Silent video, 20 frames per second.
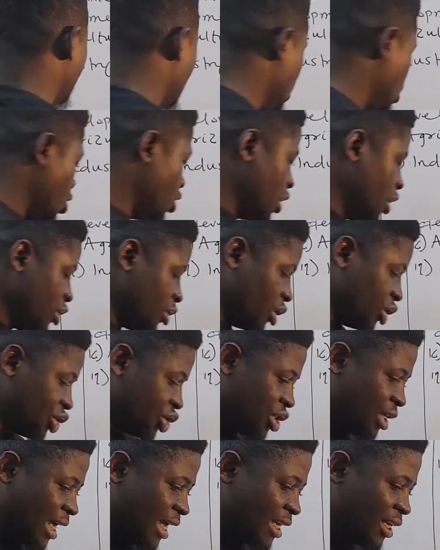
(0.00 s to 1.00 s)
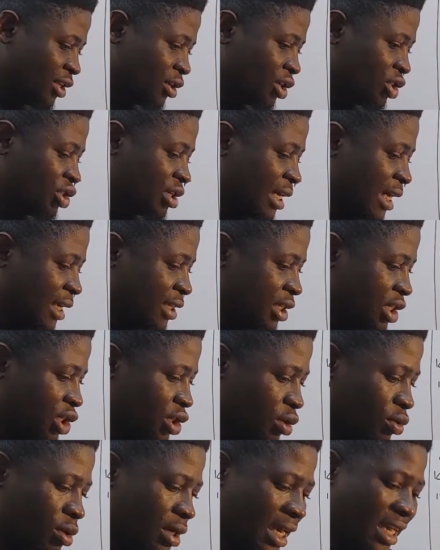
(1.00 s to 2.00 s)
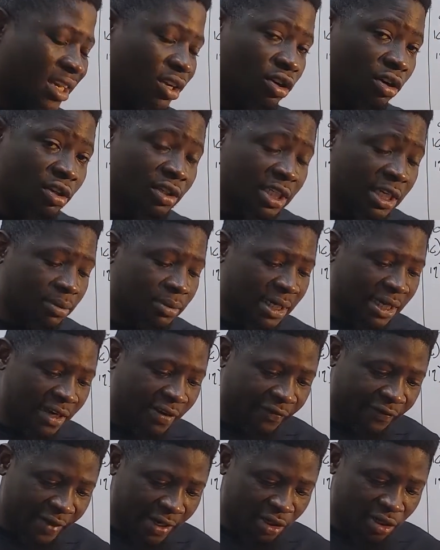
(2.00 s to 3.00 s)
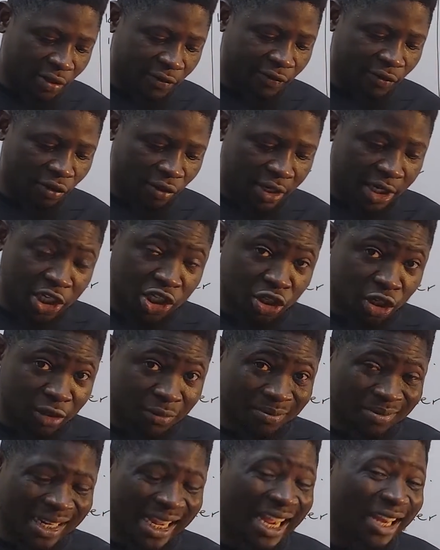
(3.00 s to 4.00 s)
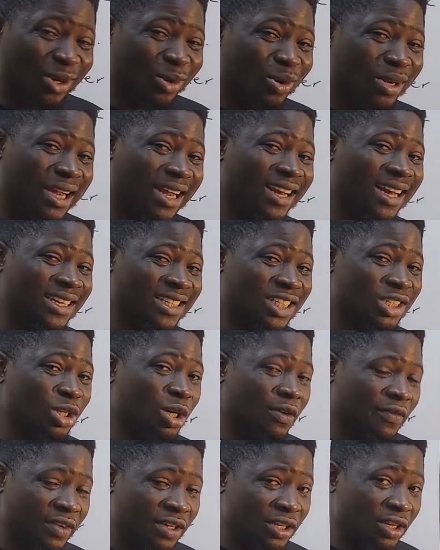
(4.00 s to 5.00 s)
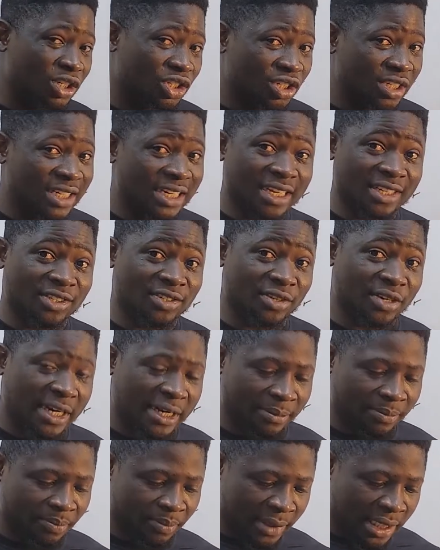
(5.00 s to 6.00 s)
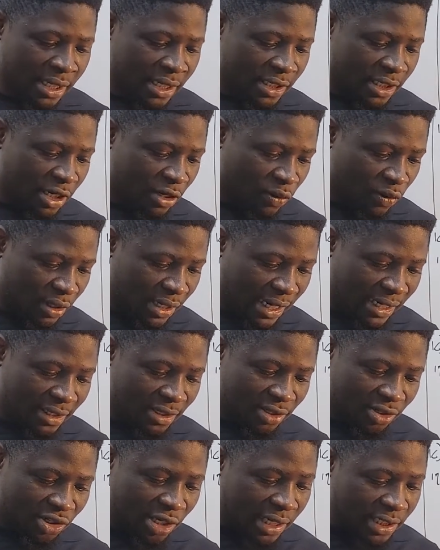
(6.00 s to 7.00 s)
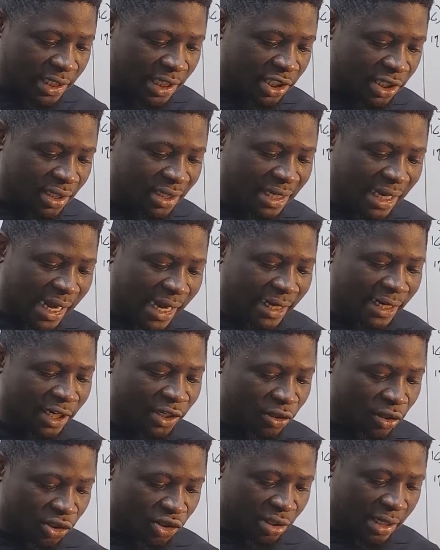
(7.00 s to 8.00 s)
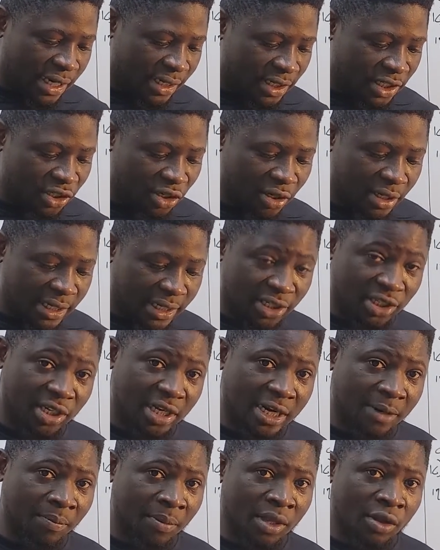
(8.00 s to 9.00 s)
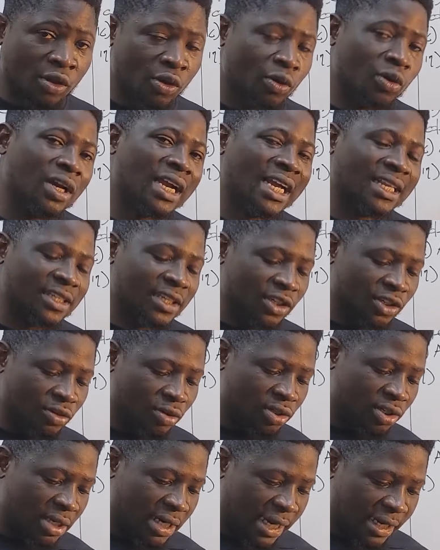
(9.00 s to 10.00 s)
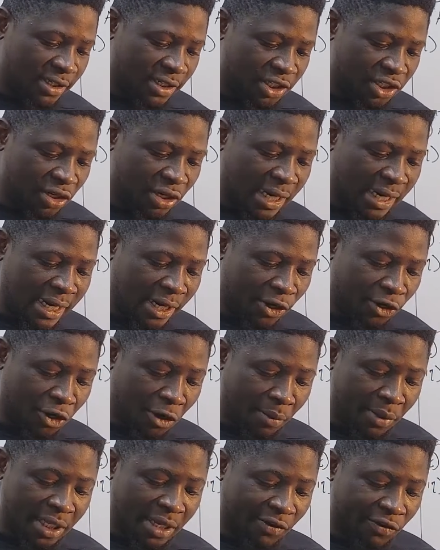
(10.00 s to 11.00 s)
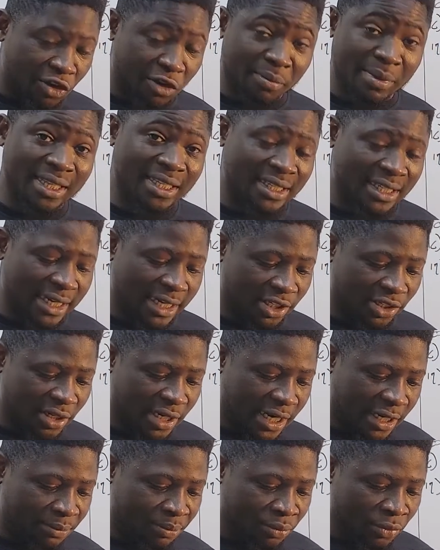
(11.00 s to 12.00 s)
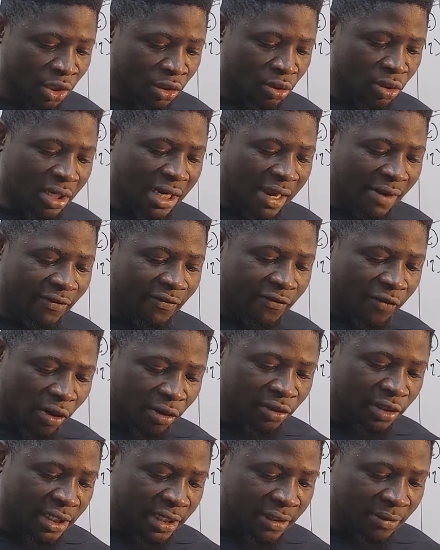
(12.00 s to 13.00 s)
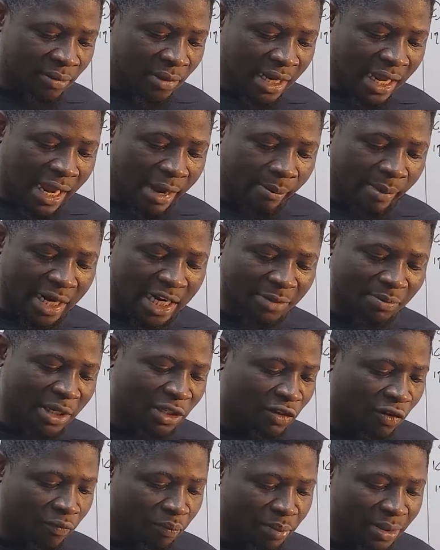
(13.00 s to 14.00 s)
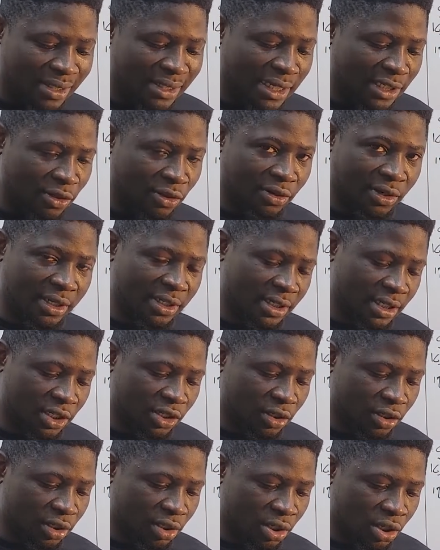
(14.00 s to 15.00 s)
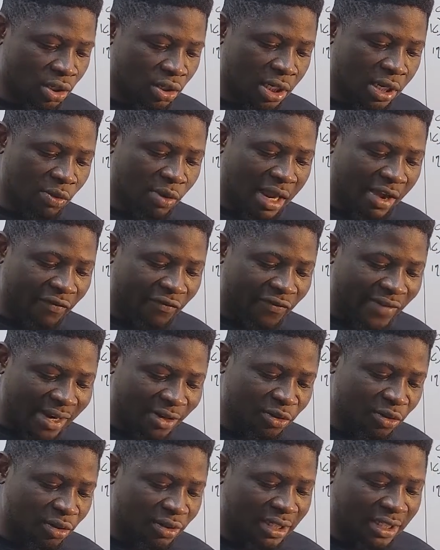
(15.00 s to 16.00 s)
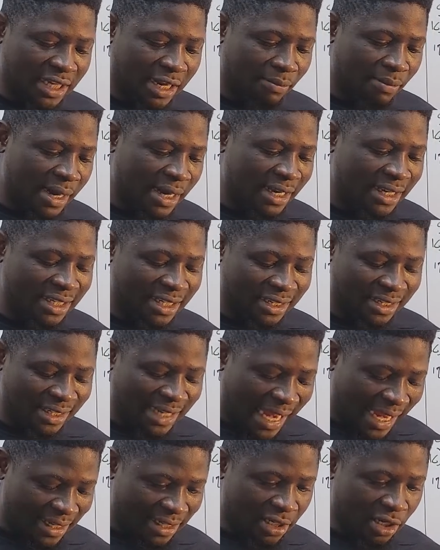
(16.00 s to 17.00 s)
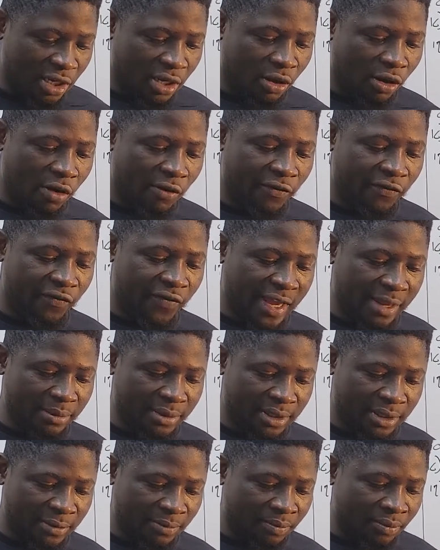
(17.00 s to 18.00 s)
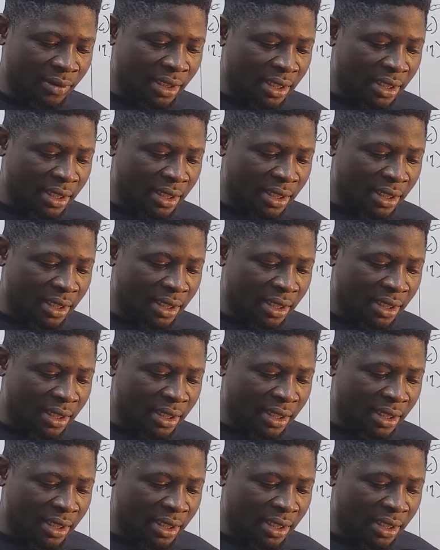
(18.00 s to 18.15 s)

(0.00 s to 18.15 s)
So industry and industrialization, look at the concepts and effects of location and localization of industry in Nigeria. Then look at strategies and industrialization in Nigeria. Look at industrialization and economic development in Nigeria. Look at funding and management of business organization. Then we have factors determining the size of firms.